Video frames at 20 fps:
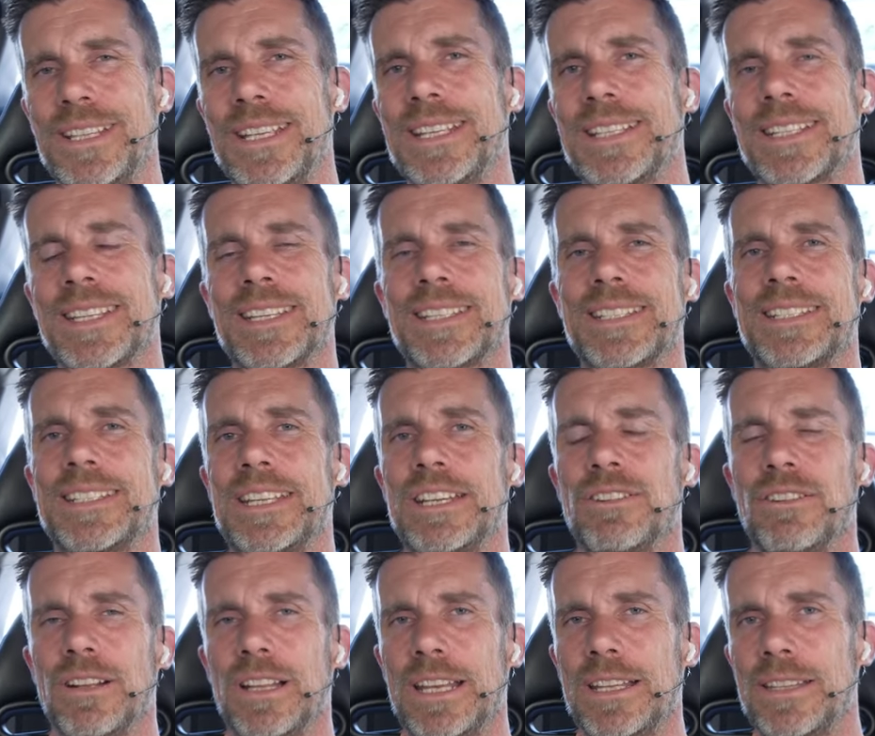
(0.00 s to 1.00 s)

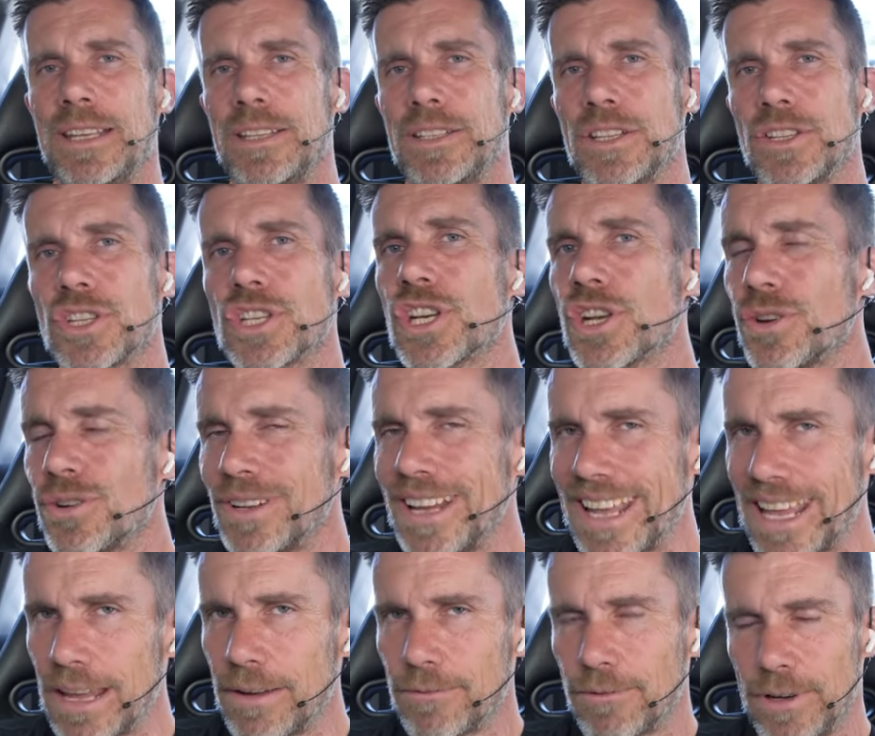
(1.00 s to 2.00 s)
necessarily need to tune
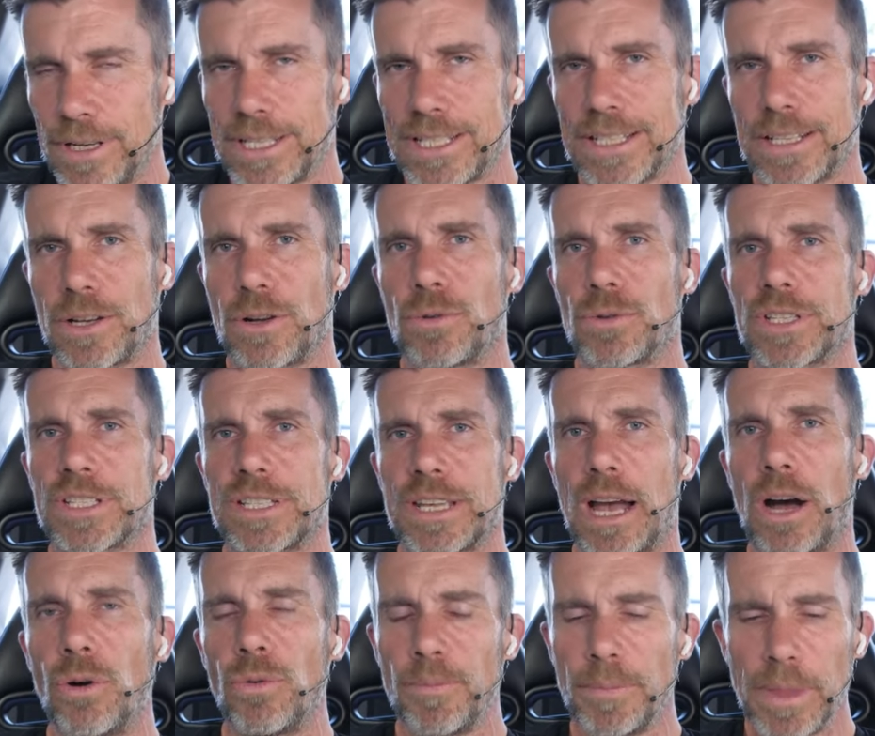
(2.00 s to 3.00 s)
every single
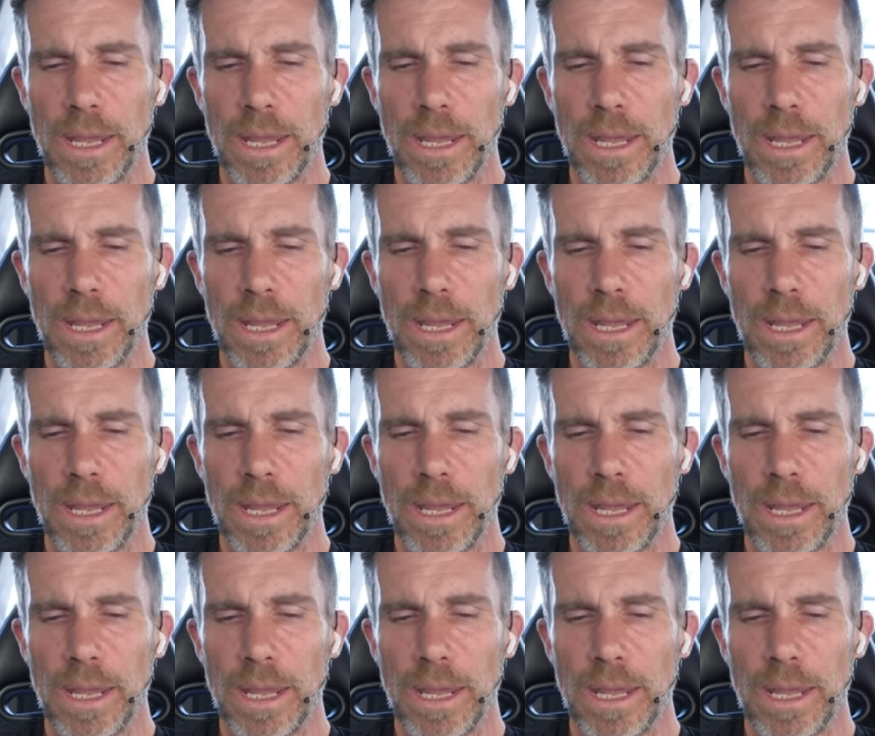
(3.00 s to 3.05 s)
cell.